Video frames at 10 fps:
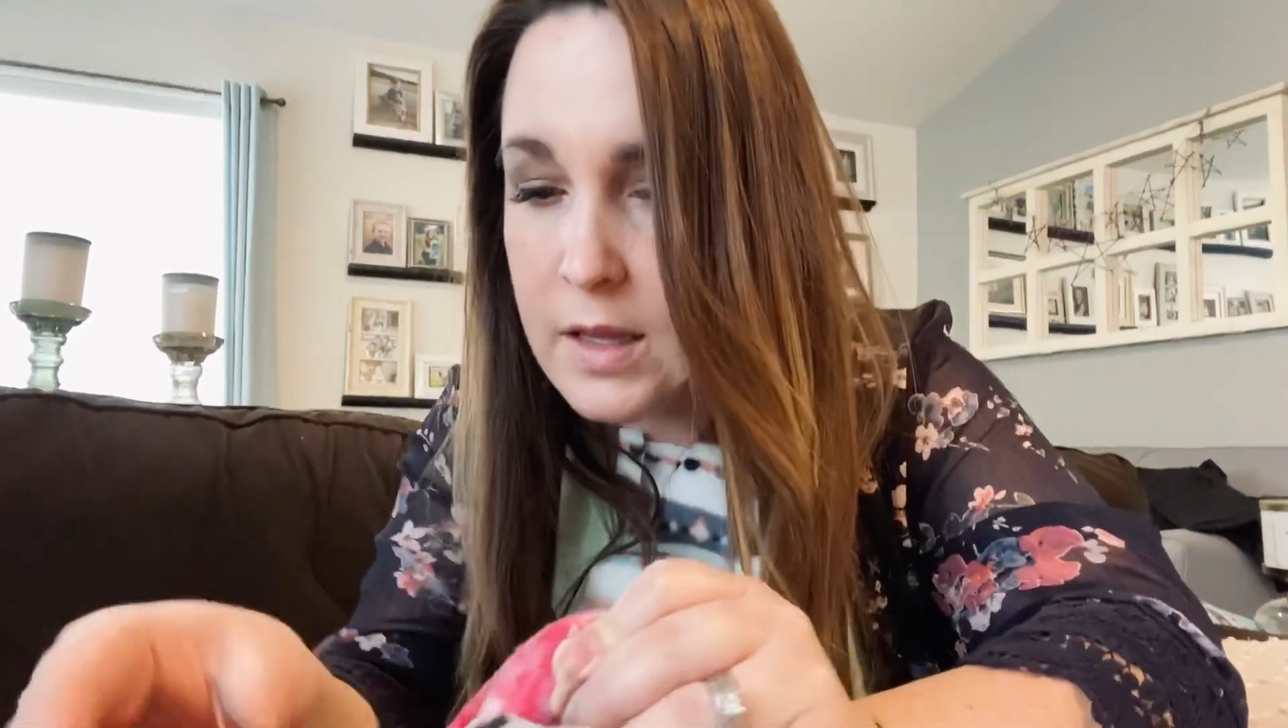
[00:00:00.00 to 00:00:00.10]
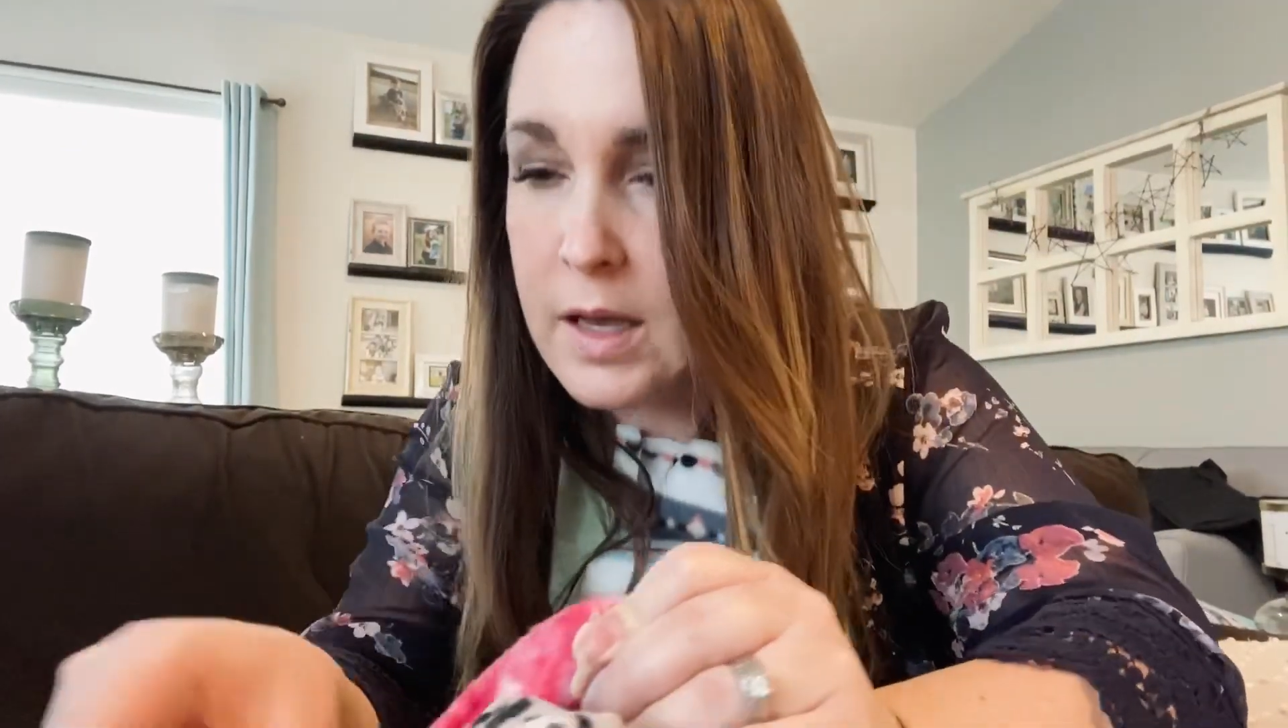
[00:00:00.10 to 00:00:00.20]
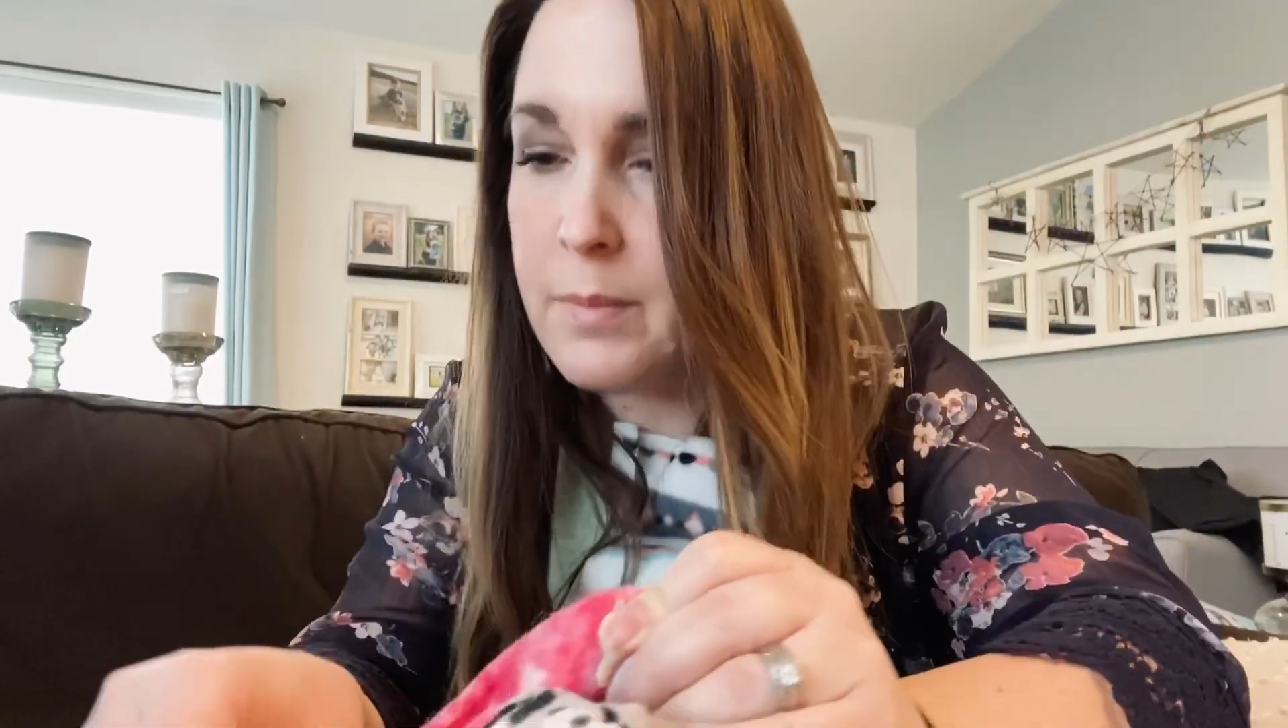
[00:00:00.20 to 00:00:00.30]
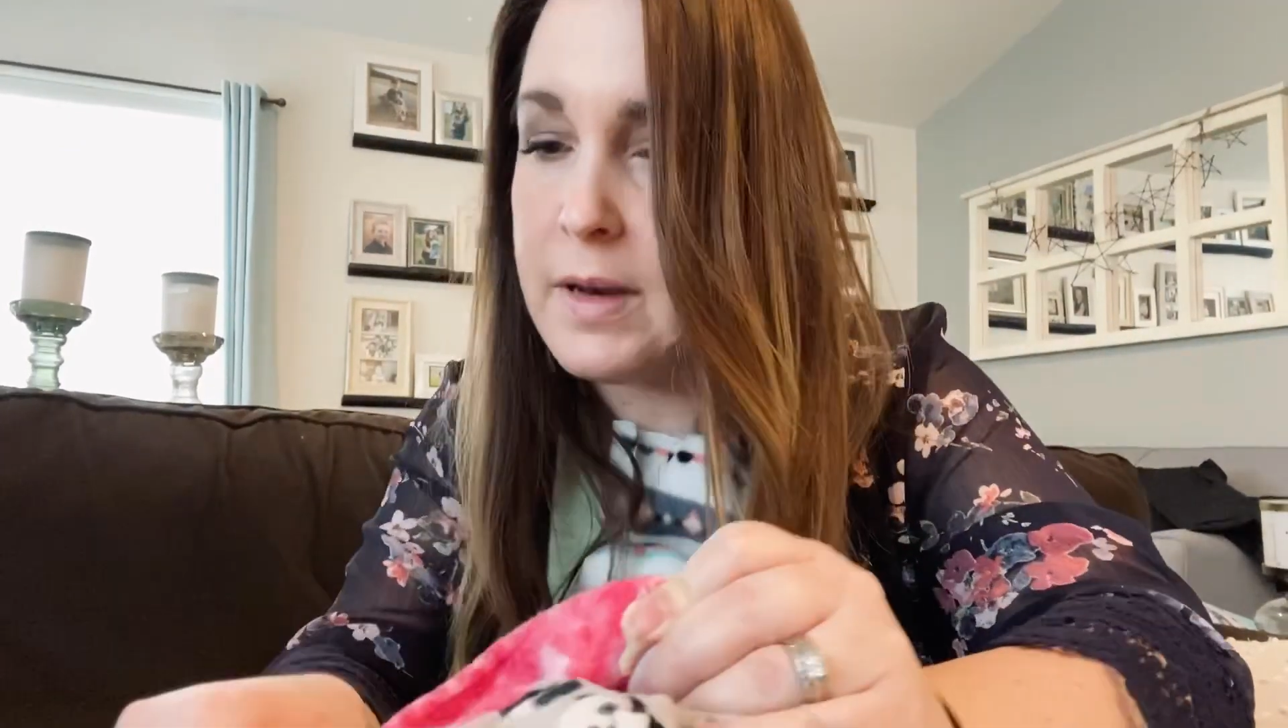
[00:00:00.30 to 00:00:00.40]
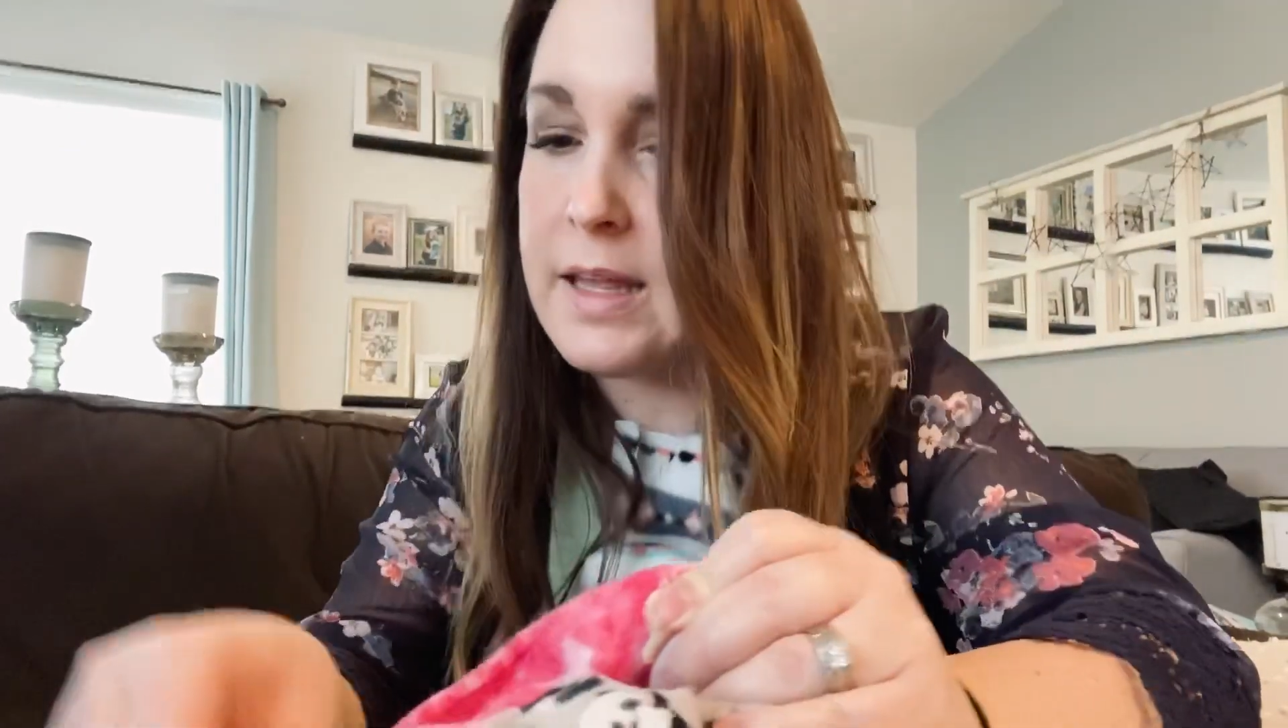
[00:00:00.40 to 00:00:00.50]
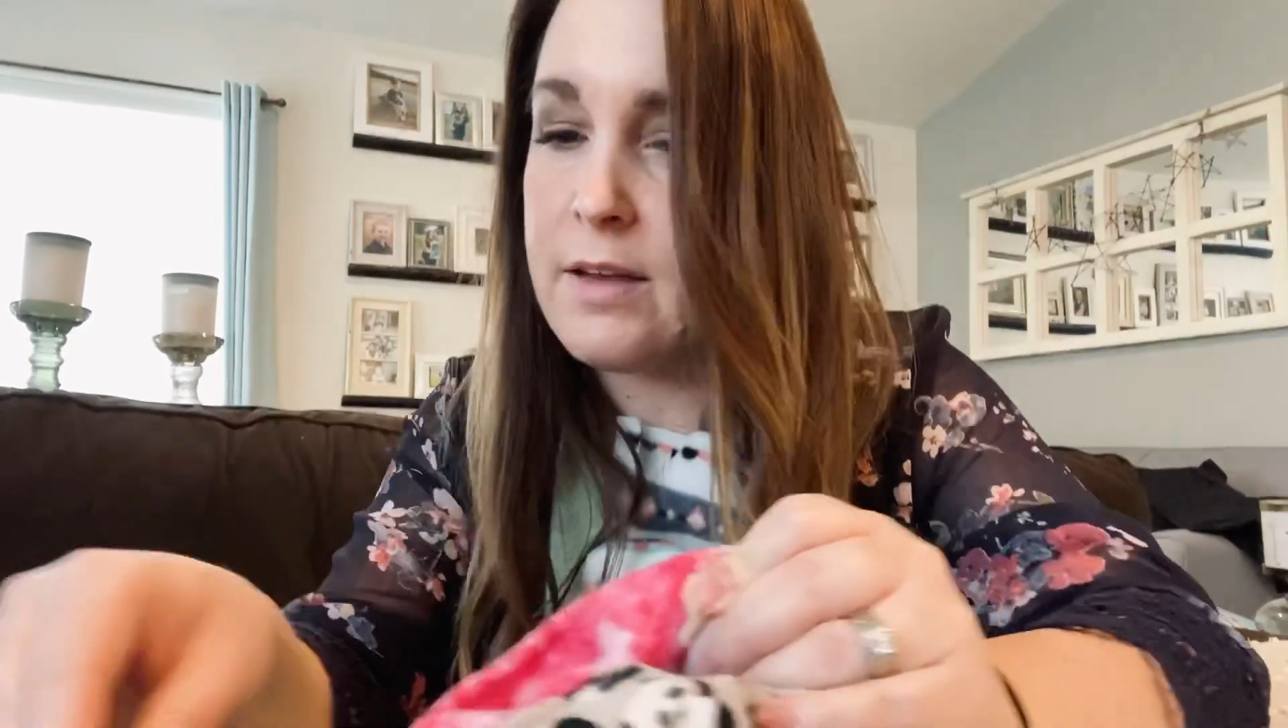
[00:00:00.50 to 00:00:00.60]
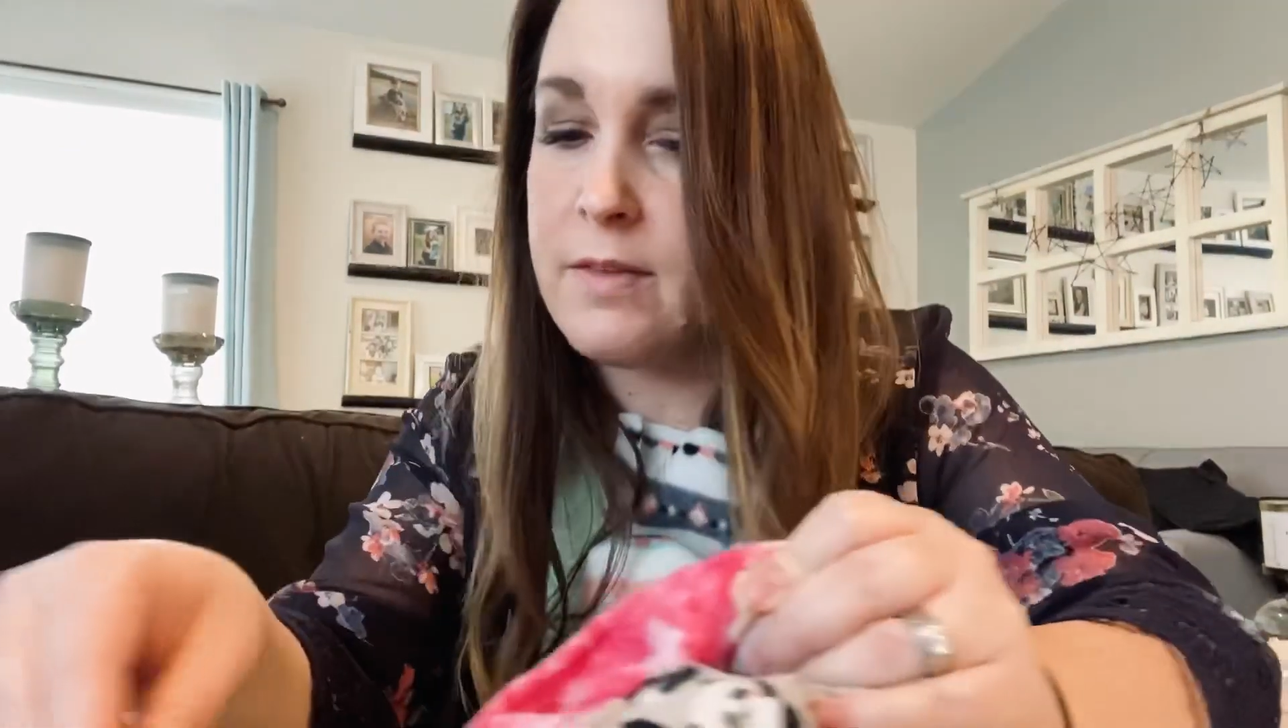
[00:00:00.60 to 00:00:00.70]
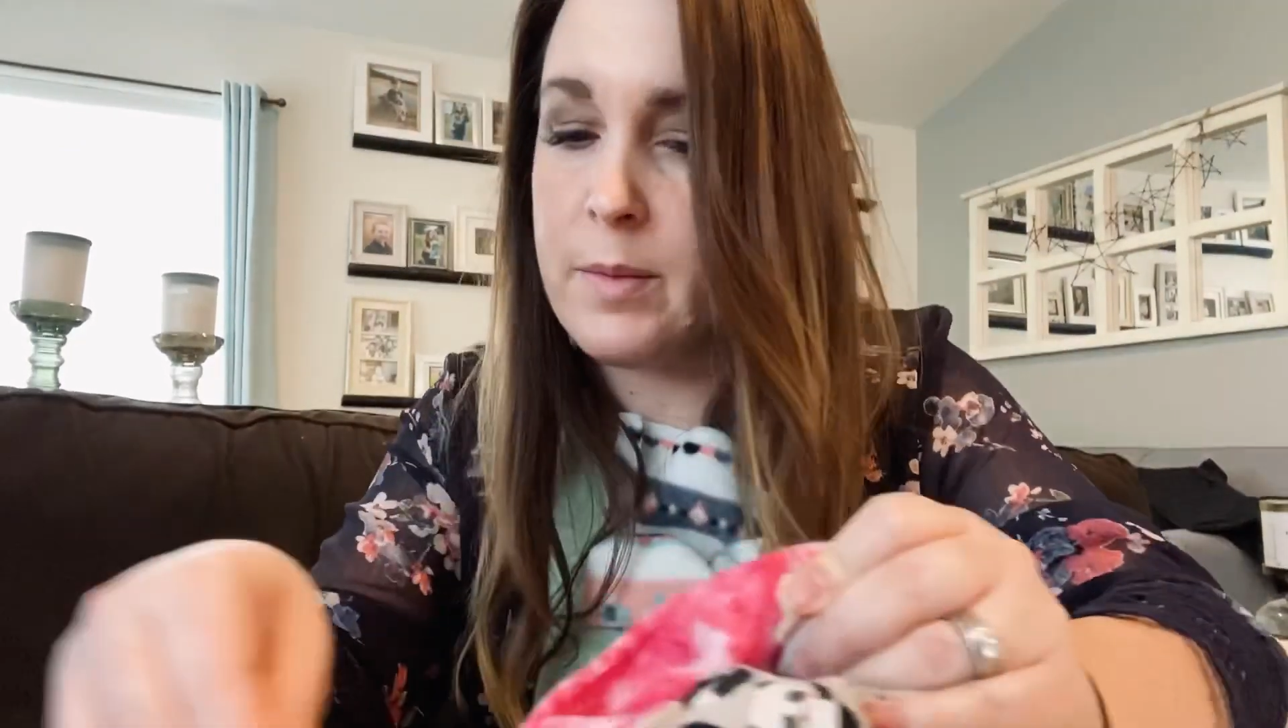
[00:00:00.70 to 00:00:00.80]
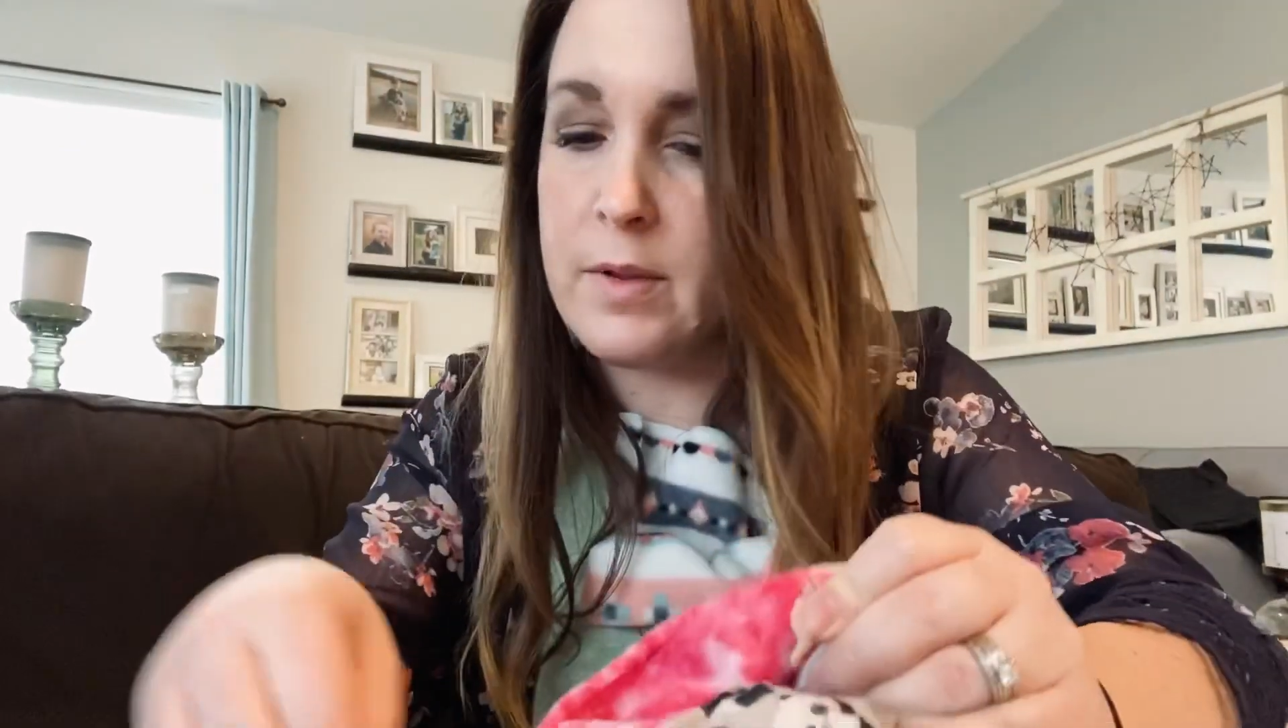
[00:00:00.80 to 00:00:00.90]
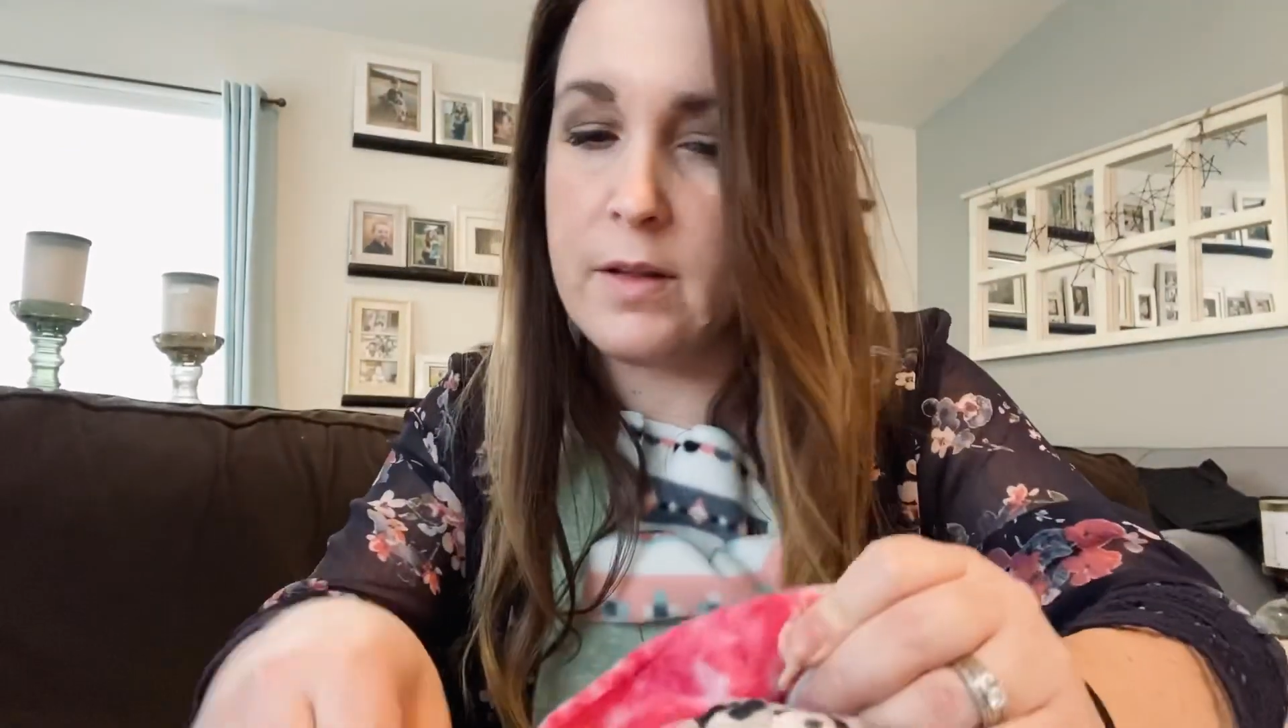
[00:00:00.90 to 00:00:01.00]
I'm going to give
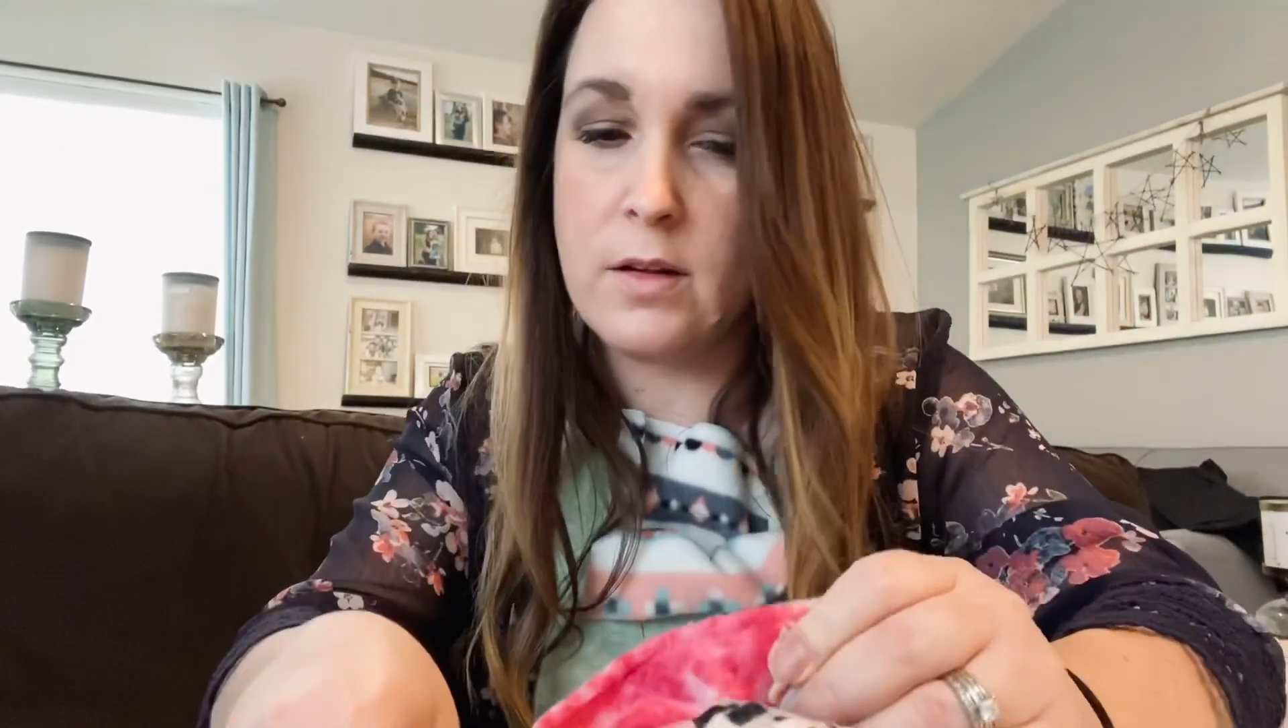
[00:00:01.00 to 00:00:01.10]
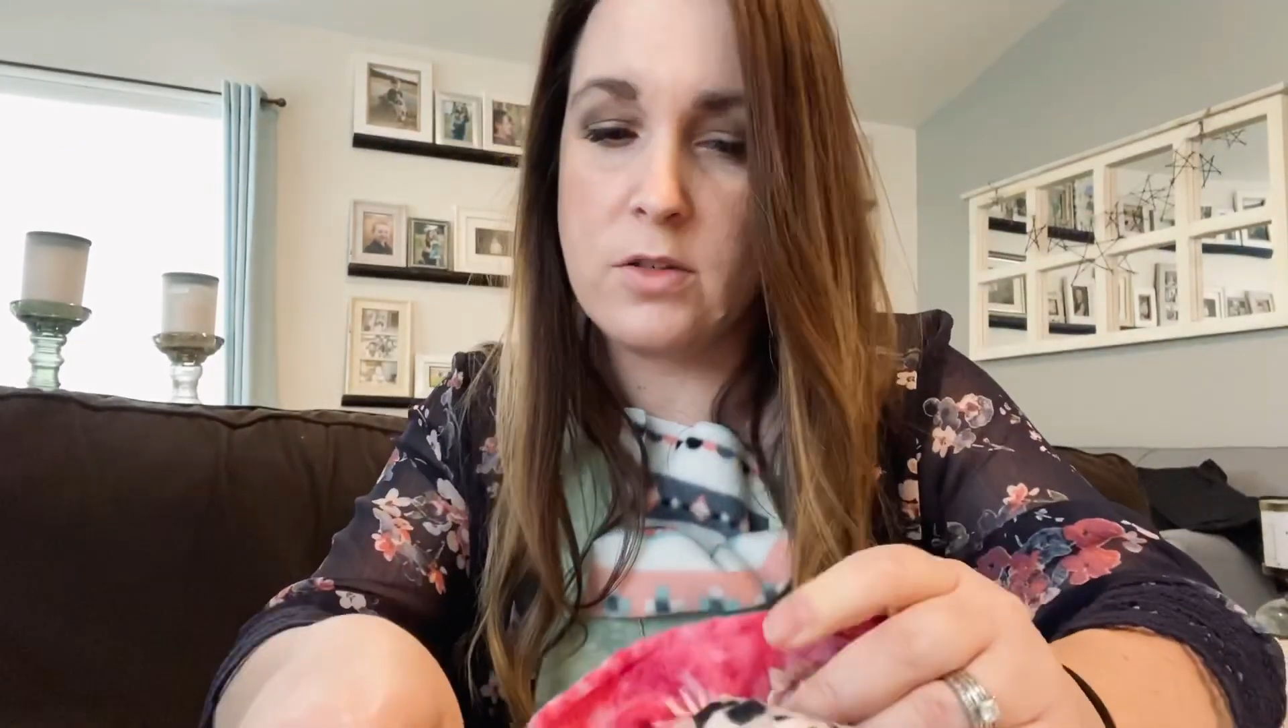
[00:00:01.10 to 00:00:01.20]
him a little